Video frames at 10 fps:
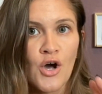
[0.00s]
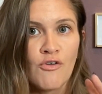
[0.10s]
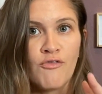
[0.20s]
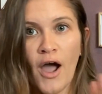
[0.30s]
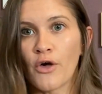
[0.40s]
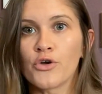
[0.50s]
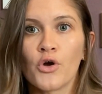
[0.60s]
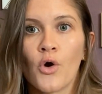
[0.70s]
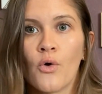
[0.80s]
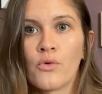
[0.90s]
file
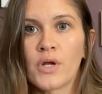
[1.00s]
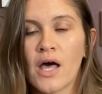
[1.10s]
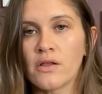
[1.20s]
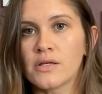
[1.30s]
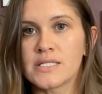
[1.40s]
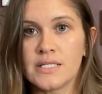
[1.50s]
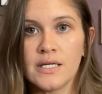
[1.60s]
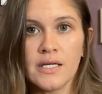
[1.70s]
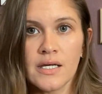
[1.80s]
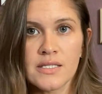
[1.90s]
your own
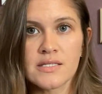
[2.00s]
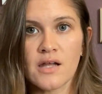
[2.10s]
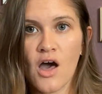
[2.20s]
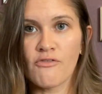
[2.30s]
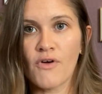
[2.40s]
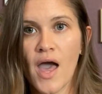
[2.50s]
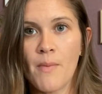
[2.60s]
LLC and stuff